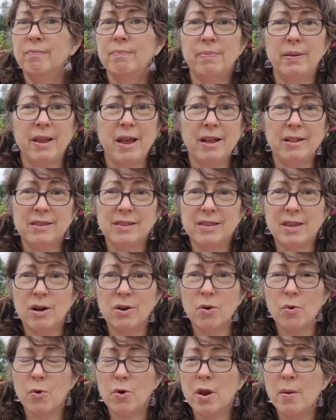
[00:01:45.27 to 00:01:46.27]
plants that are
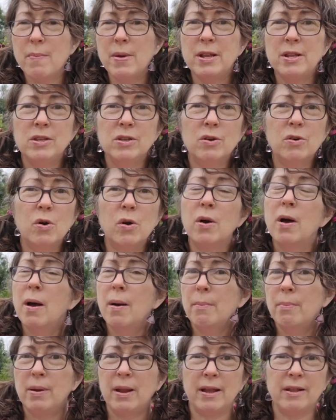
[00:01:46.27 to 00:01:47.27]
ornamental,
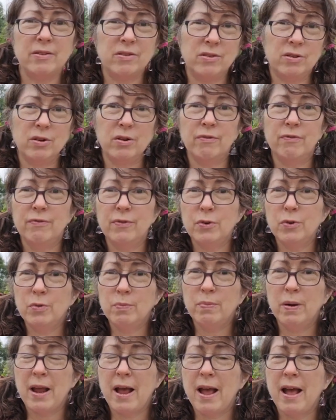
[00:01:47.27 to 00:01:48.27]
plants that are food
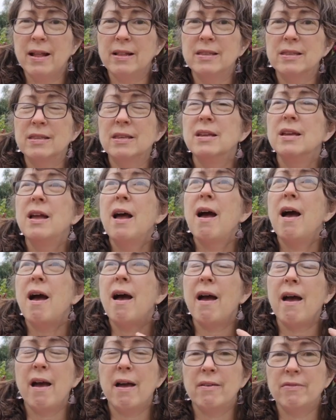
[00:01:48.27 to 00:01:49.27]
plants,
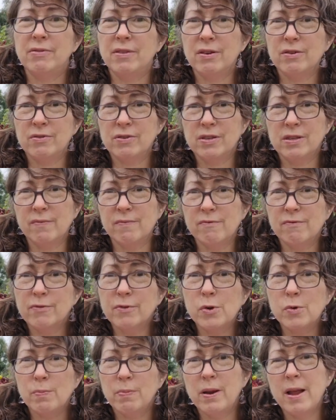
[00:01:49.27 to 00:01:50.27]
and there's some
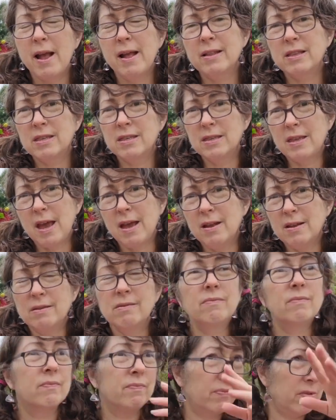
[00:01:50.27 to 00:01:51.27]
fruit plants that
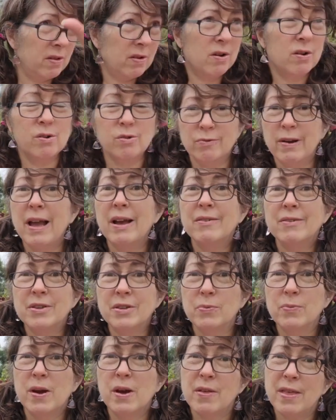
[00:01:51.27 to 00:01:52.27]
are around
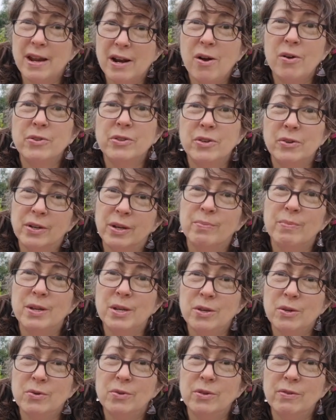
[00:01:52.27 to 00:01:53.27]
as well that also can be
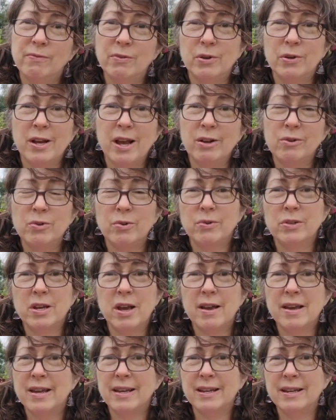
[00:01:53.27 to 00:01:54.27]
used for natural
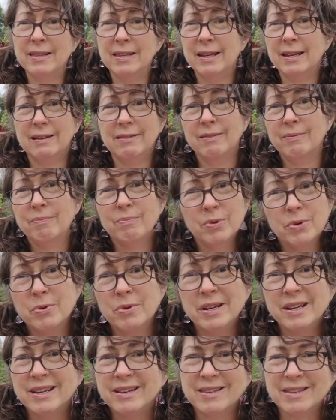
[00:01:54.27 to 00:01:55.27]
dyeing and
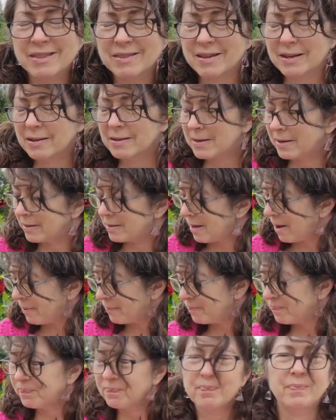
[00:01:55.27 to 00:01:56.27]
prunings and things like that.
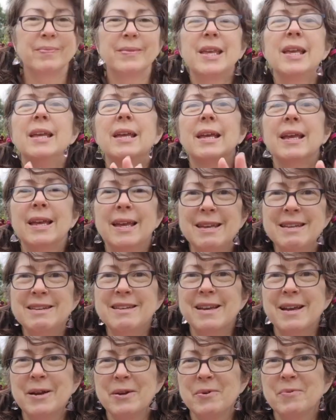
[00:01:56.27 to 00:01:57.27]

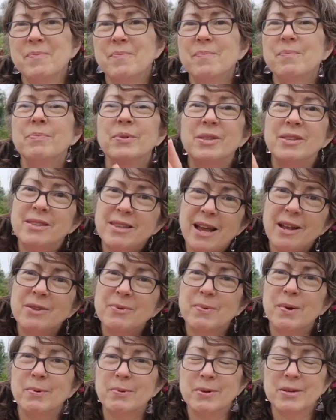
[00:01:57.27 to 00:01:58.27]
Anyhow, but that's
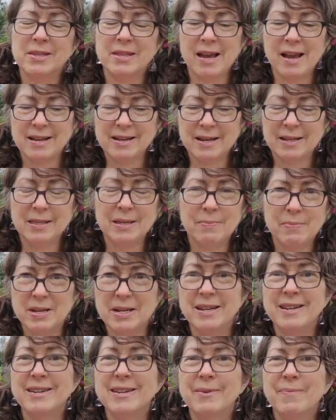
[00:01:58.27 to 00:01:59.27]
where we're sat at the
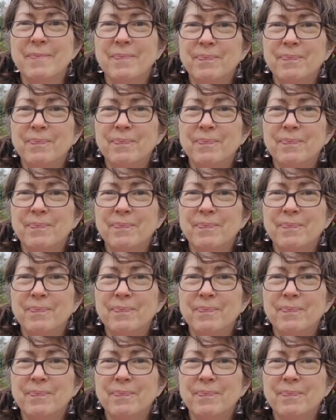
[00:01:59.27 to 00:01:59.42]
minute.